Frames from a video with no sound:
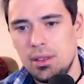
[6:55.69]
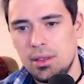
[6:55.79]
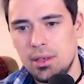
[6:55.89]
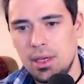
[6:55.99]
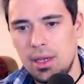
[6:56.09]

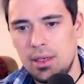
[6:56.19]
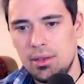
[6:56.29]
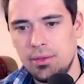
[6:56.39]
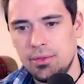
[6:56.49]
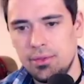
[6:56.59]
they're kind
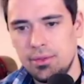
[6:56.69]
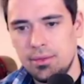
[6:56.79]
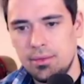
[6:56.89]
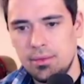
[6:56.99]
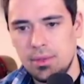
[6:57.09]
of
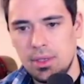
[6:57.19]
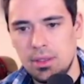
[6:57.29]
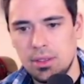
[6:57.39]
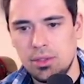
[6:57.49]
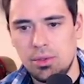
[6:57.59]

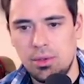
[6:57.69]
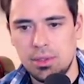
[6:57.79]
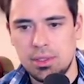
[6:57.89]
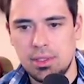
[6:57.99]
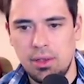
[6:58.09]
the controller
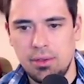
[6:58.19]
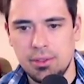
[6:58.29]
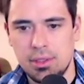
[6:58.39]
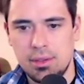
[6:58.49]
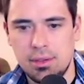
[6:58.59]
itself
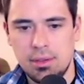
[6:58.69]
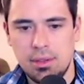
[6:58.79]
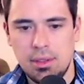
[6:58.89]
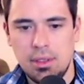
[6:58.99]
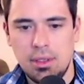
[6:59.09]
is
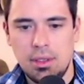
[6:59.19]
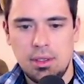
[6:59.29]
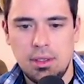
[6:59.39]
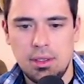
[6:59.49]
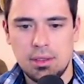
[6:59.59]

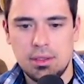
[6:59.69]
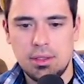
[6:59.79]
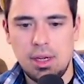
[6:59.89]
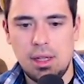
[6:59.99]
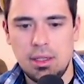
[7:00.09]

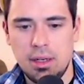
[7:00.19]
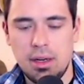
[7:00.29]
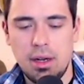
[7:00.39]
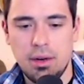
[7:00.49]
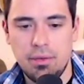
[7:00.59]
solid
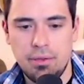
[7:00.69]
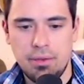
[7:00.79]
enough,